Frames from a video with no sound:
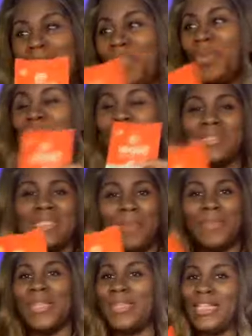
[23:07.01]
area with
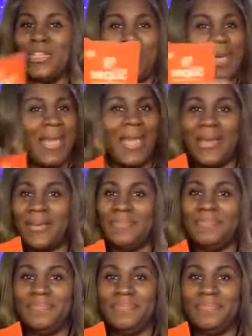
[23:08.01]
something that nobody have.